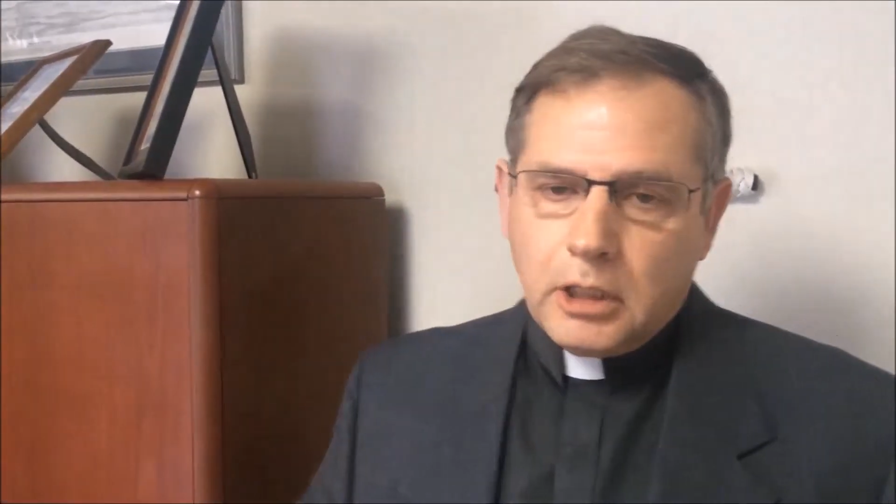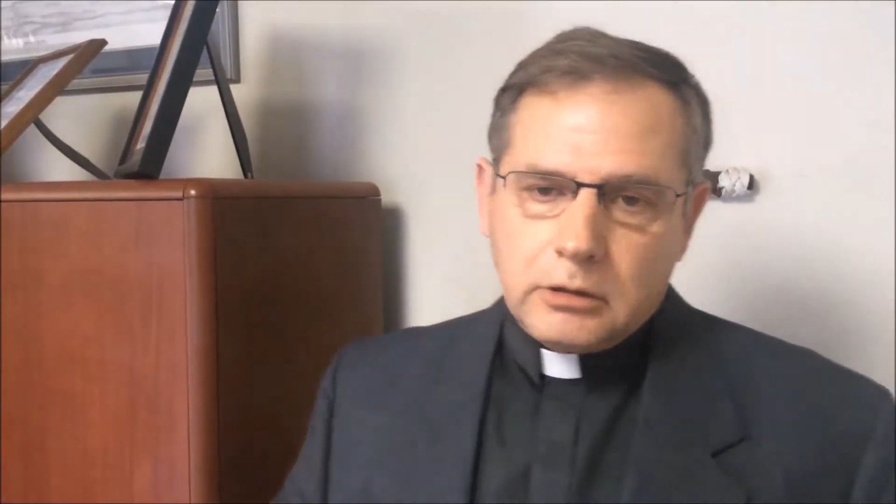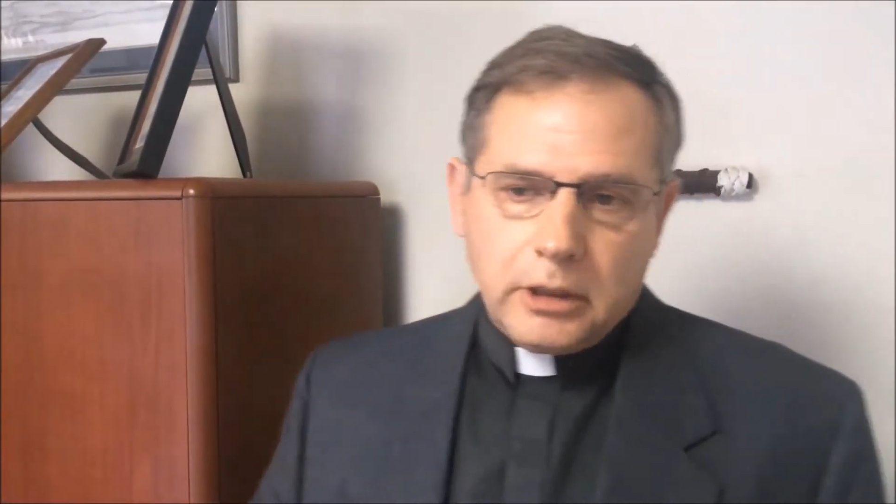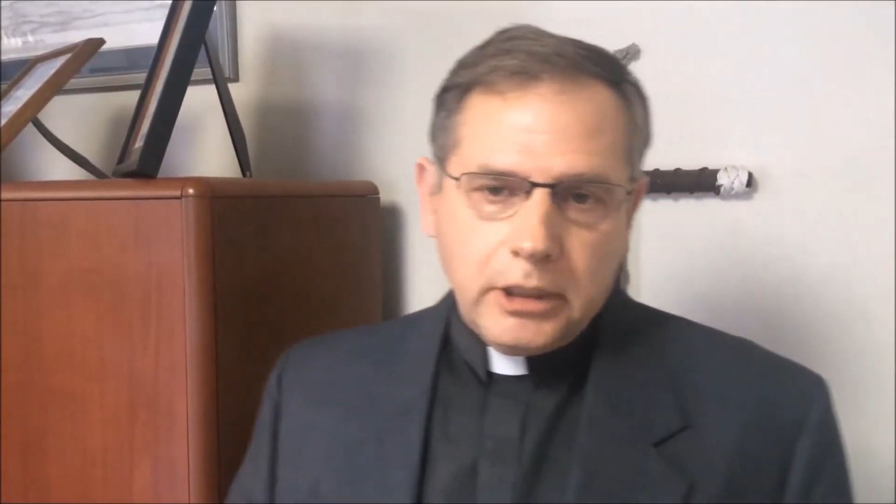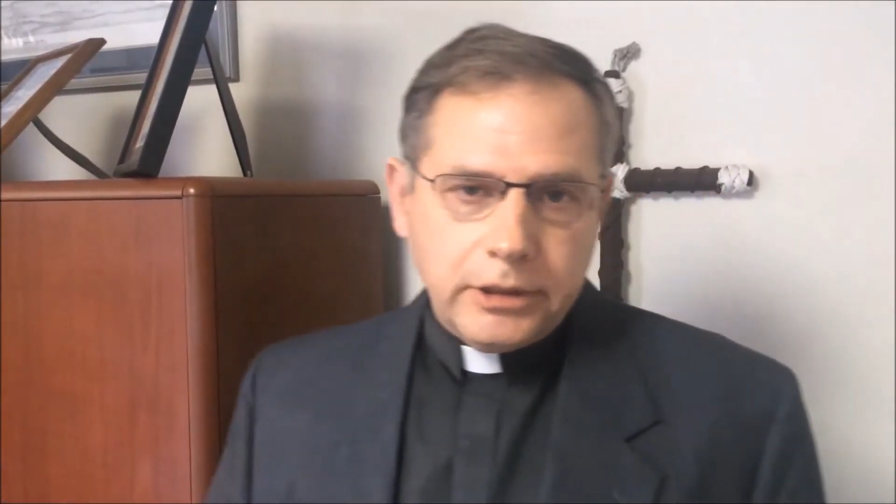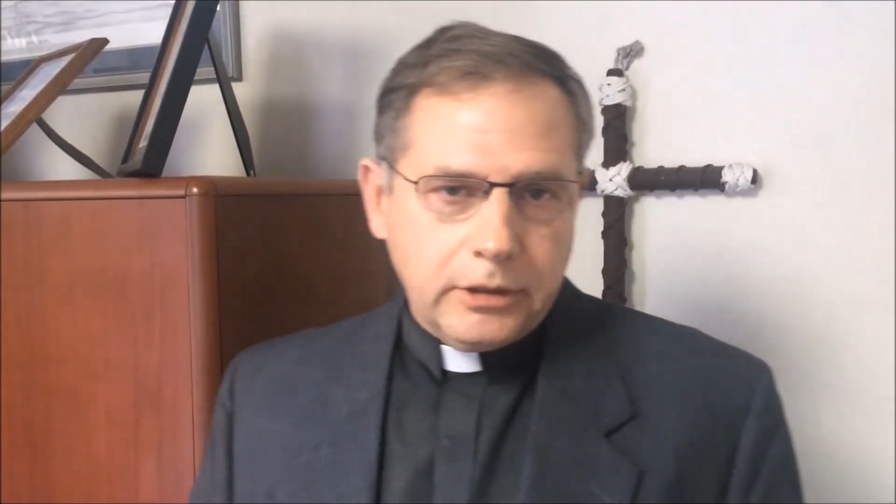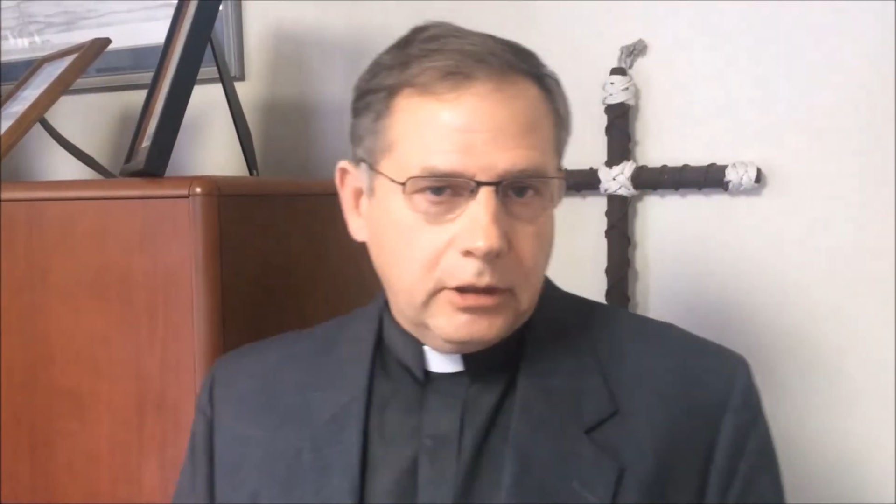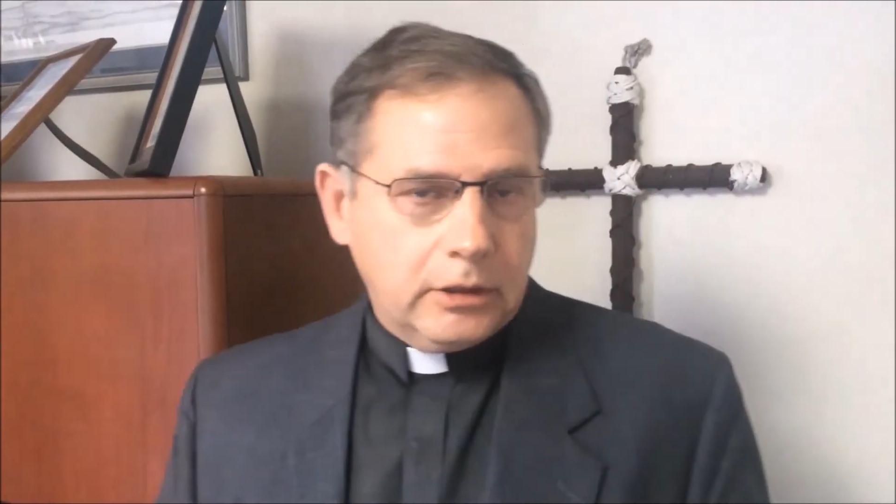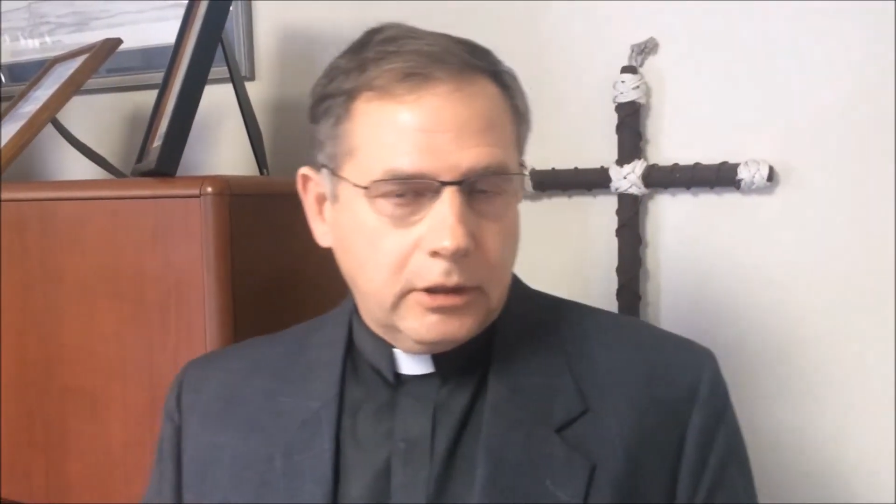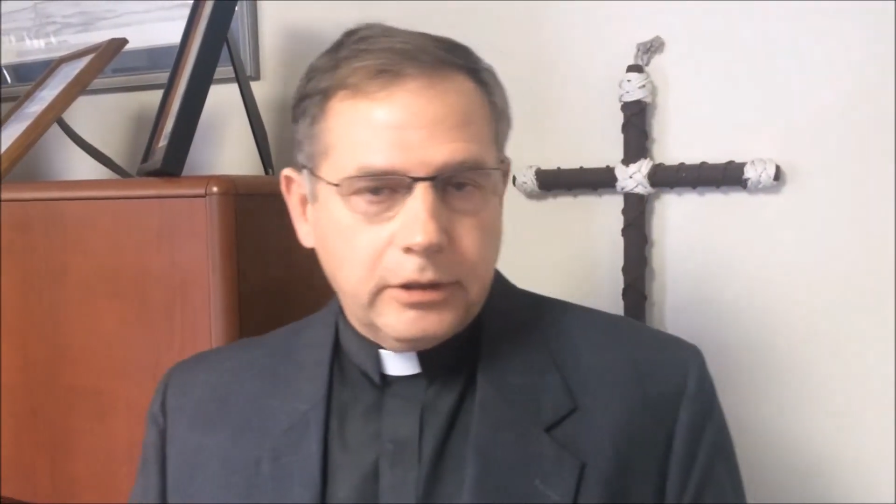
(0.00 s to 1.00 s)
congregation
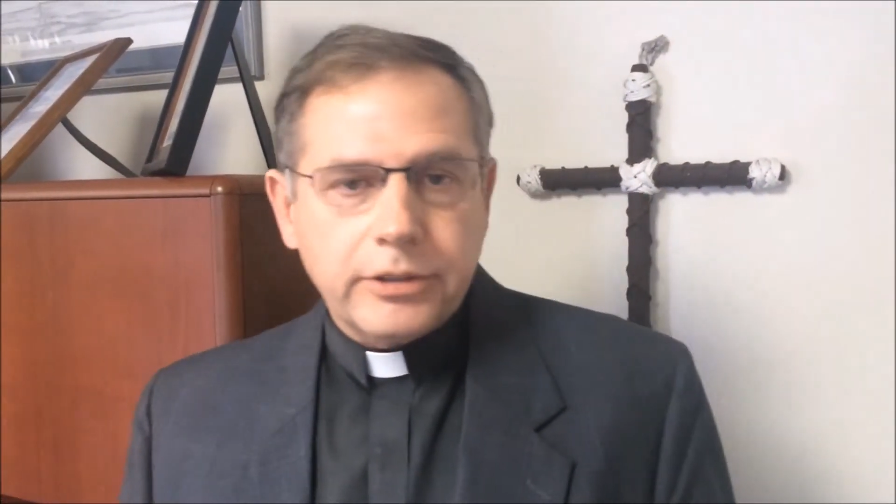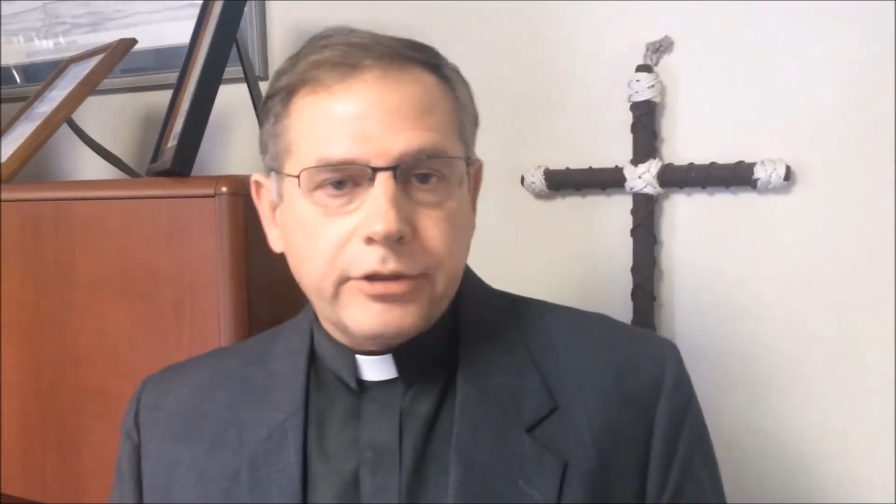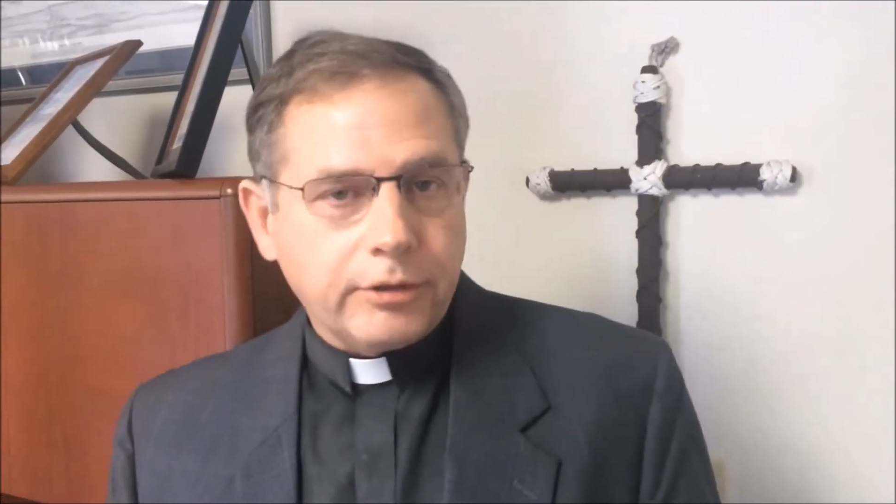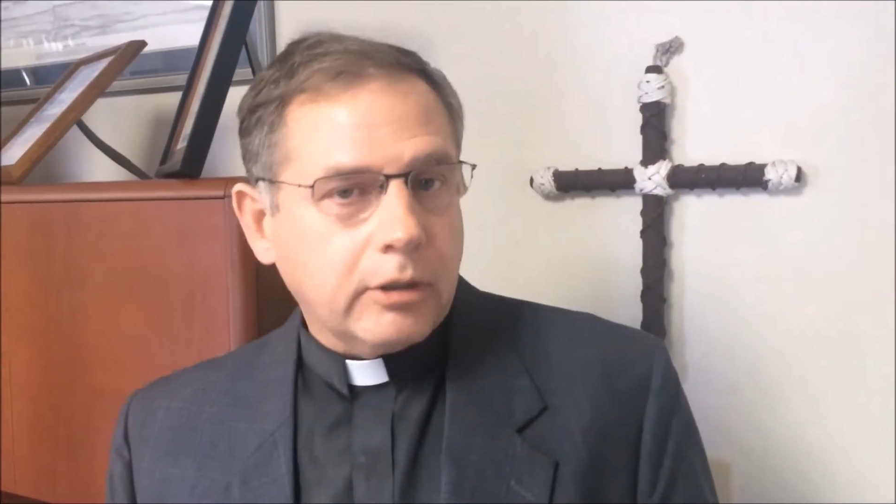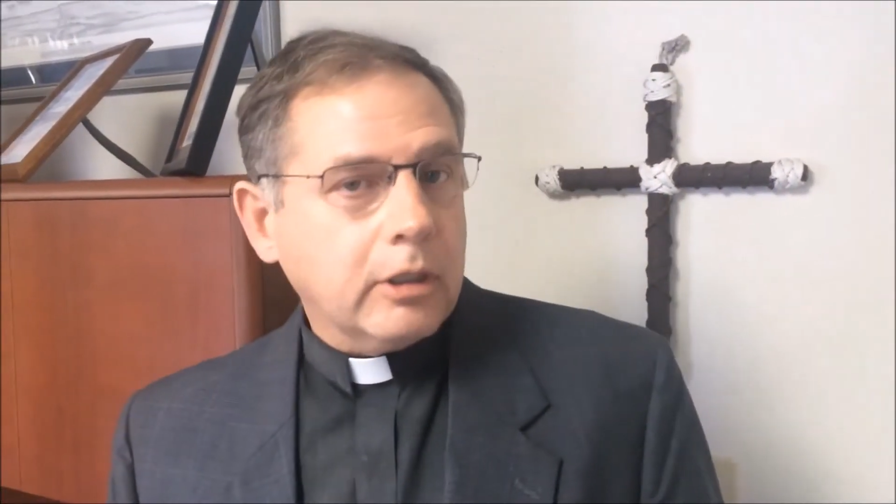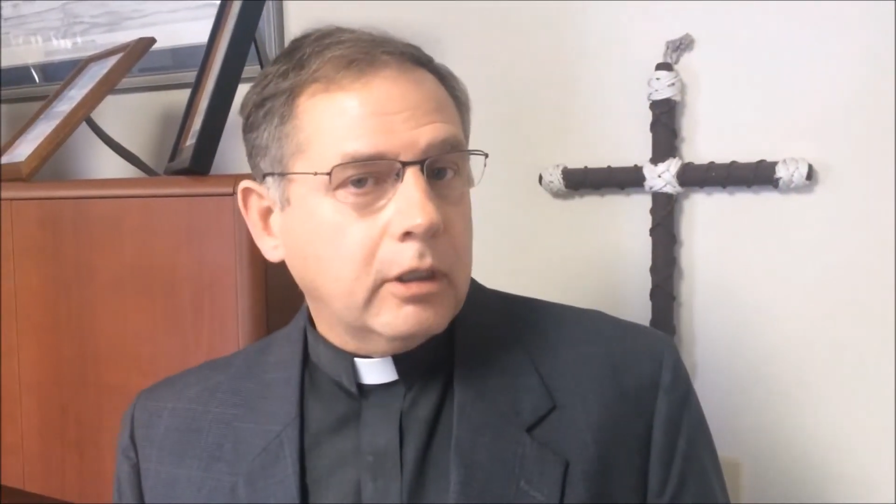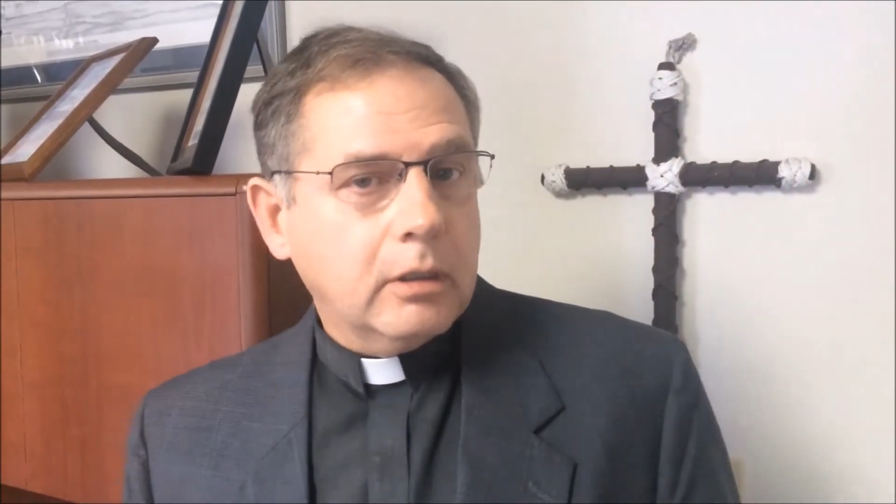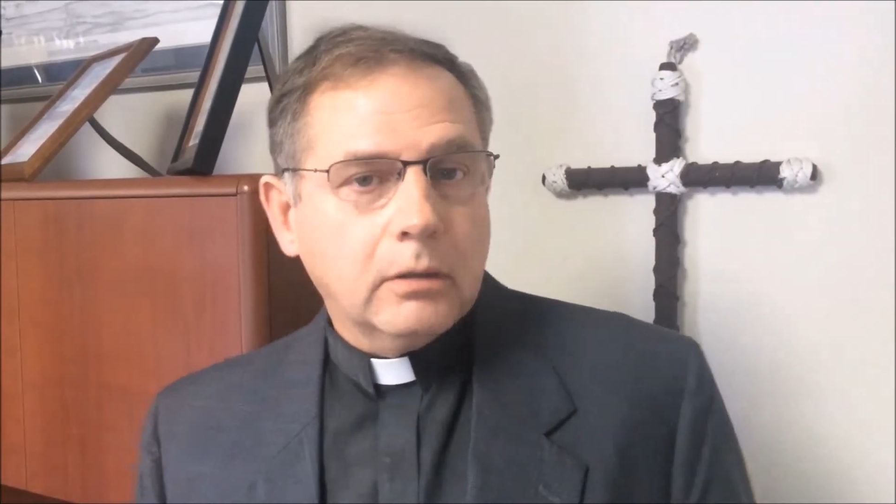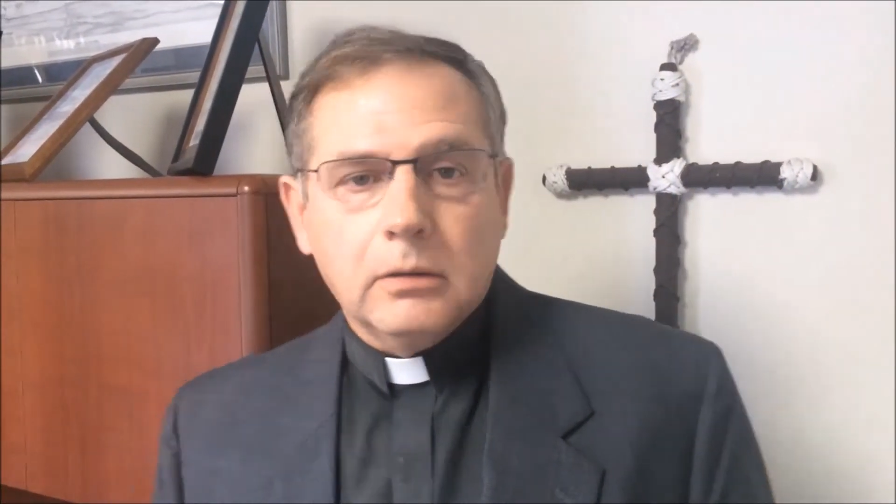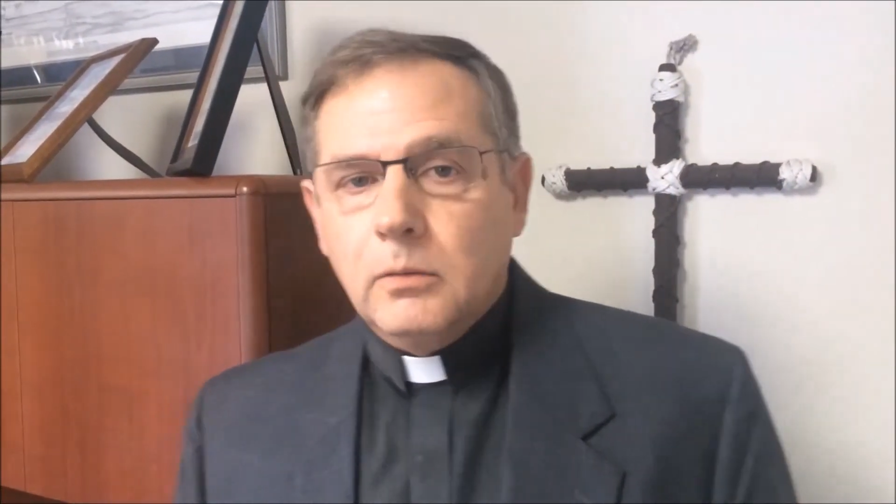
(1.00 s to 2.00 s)
is 30